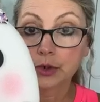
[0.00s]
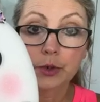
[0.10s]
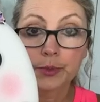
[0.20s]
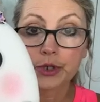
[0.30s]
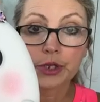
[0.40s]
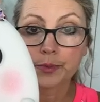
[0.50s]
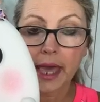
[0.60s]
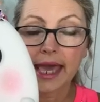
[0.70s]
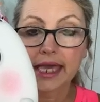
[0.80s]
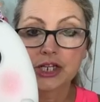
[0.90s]
group or your
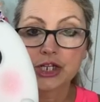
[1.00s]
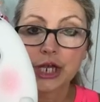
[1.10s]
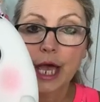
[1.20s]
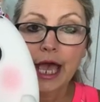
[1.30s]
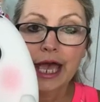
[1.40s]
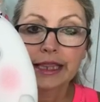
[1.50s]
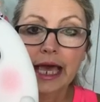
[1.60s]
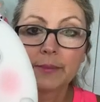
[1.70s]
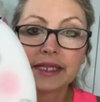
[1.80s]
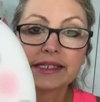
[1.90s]
page,
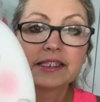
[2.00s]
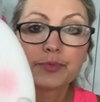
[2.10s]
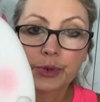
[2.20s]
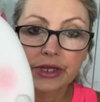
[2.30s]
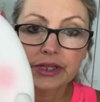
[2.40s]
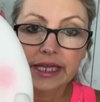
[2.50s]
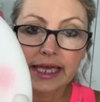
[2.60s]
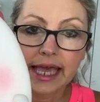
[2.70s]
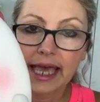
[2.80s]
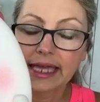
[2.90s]
that means
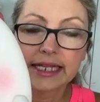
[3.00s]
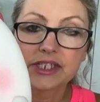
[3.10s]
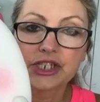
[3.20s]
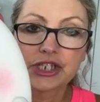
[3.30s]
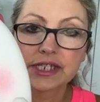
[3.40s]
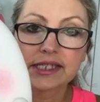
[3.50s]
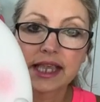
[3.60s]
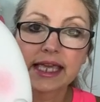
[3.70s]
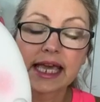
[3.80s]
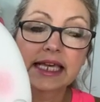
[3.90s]
sprinkling it. And it's just
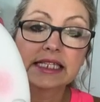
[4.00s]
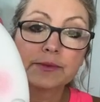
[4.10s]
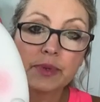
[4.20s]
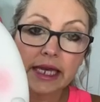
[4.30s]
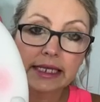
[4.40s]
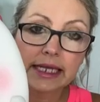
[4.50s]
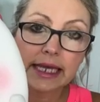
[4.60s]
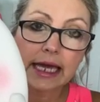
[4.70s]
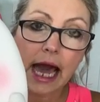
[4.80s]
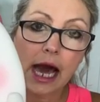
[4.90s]
like
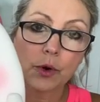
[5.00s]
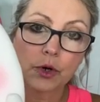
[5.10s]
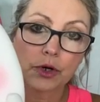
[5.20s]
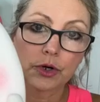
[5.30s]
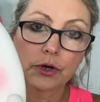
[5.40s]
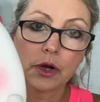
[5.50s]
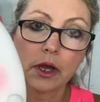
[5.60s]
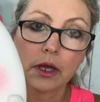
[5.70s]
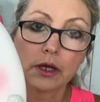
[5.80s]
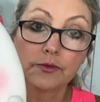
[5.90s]
expanding our
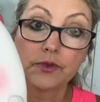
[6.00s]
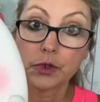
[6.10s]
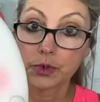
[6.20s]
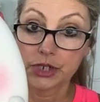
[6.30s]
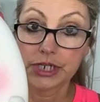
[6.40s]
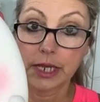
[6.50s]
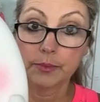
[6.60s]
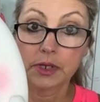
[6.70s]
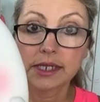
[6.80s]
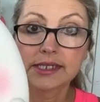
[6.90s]
viewership.
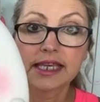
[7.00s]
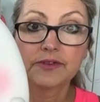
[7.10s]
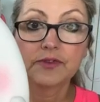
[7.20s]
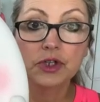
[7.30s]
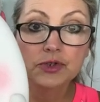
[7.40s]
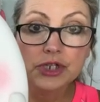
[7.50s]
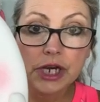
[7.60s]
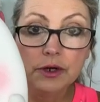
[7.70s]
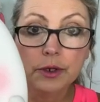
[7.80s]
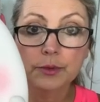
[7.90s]
Because if you
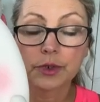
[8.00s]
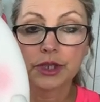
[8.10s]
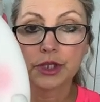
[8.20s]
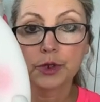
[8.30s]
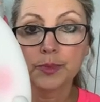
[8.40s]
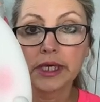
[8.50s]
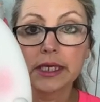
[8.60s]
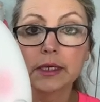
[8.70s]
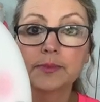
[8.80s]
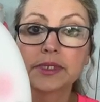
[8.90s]
share it with your
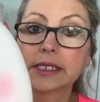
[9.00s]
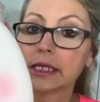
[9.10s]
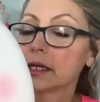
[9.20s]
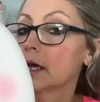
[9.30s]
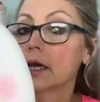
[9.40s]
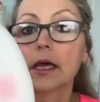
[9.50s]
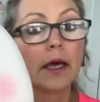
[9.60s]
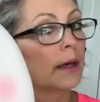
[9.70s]
peeps and